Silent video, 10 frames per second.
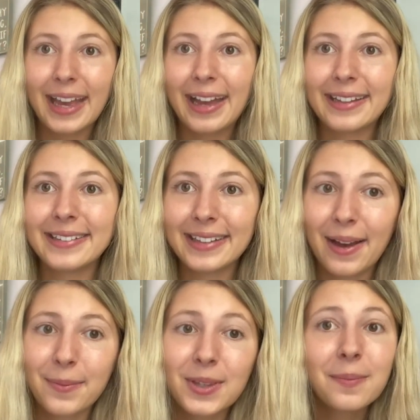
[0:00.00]
as
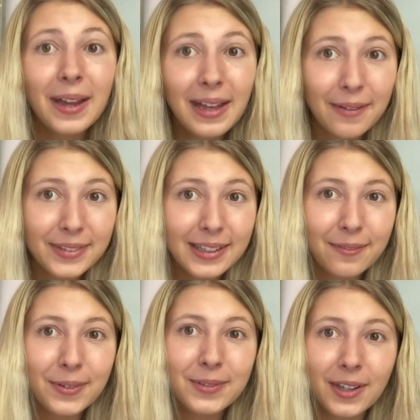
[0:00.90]
you might have seen
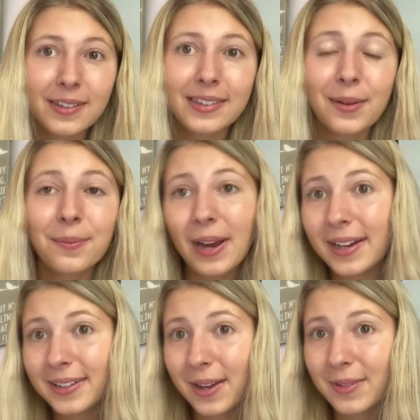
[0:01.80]
if you've done some
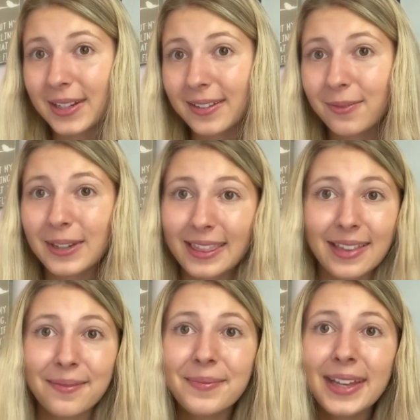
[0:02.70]
prior coding with
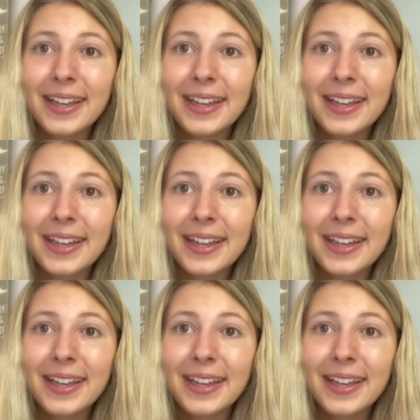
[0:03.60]
them,